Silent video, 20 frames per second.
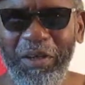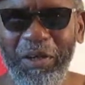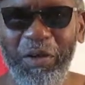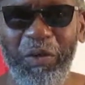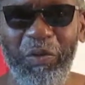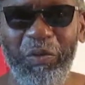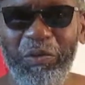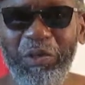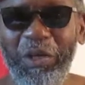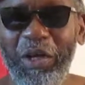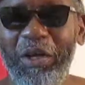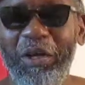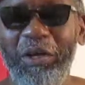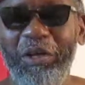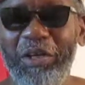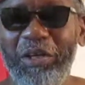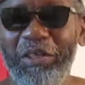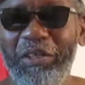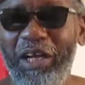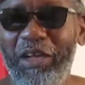Who?
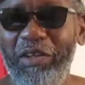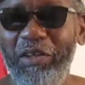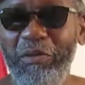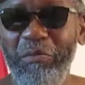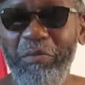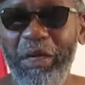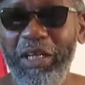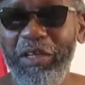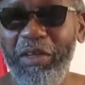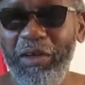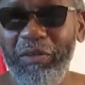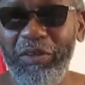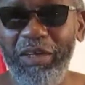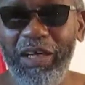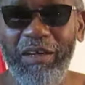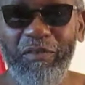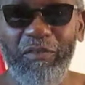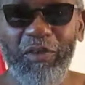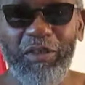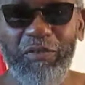Now you might know
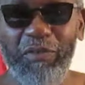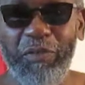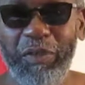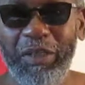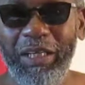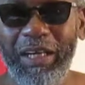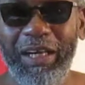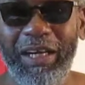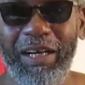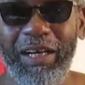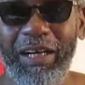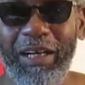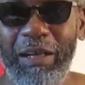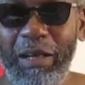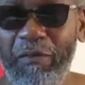Diana Ross Da, da, da, da.